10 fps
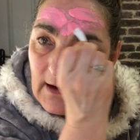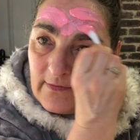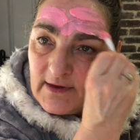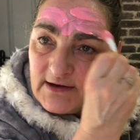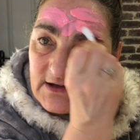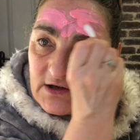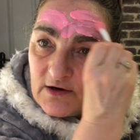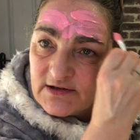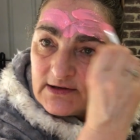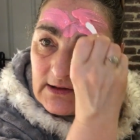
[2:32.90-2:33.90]
that
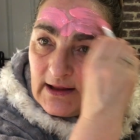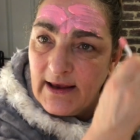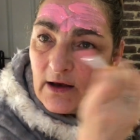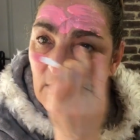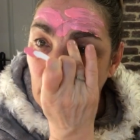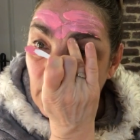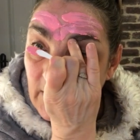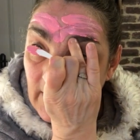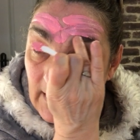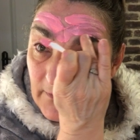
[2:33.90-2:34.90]
doesn't like, oh, look at
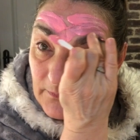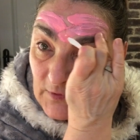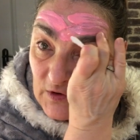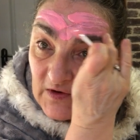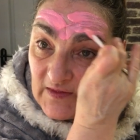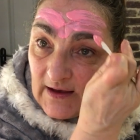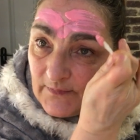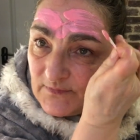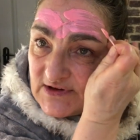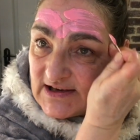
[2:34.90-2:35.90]
that. Look at that,
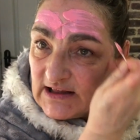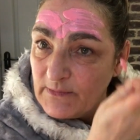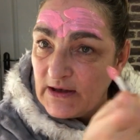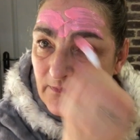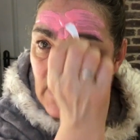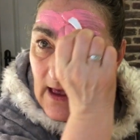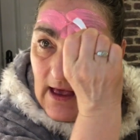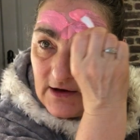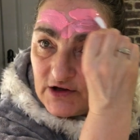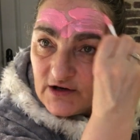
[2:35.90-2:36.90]
silly me.
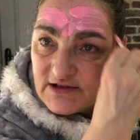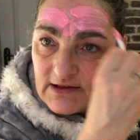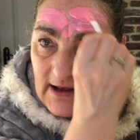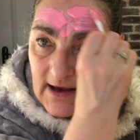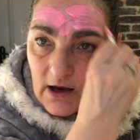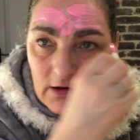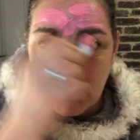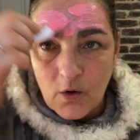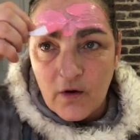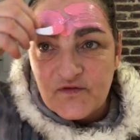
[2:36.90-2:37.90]
Doesn't like a
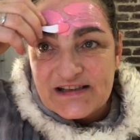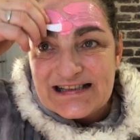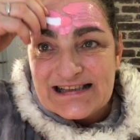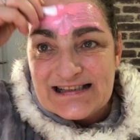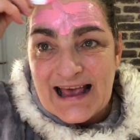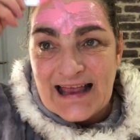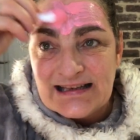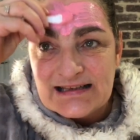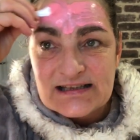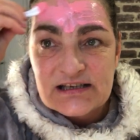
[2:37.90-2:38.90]
lot of
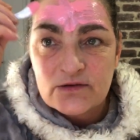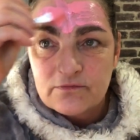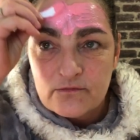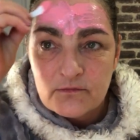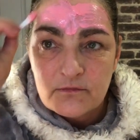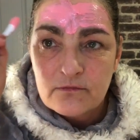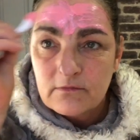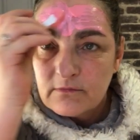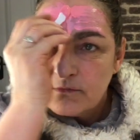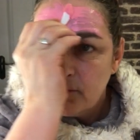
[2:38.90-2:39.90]
scent,
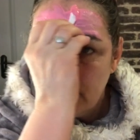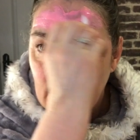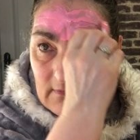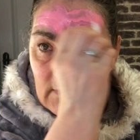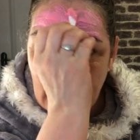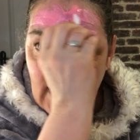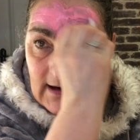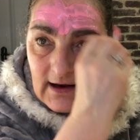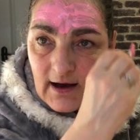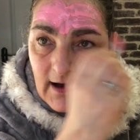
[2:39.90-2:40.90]
then
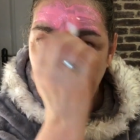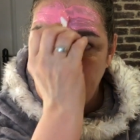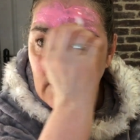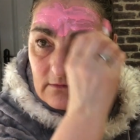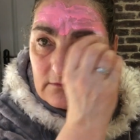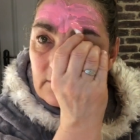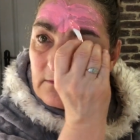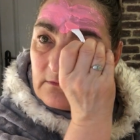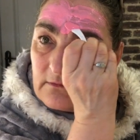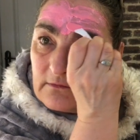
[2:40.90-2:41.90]
I
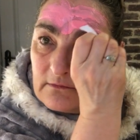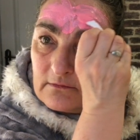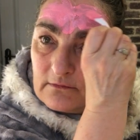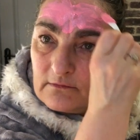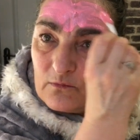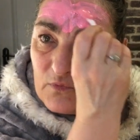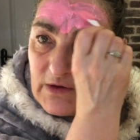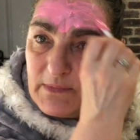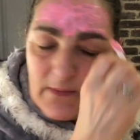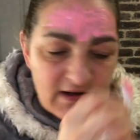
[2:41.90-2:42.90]
would
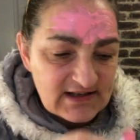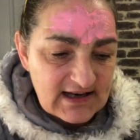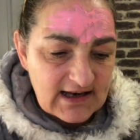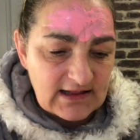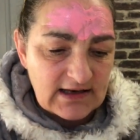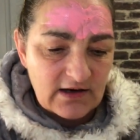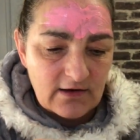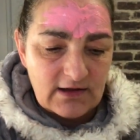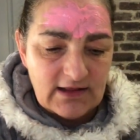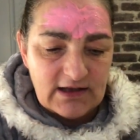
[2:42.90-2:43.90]
maybe stay
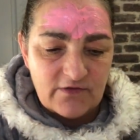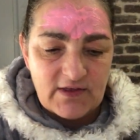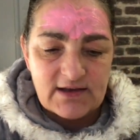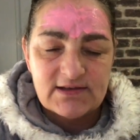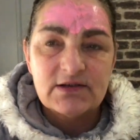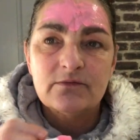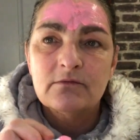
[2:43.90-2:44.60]
clear of this.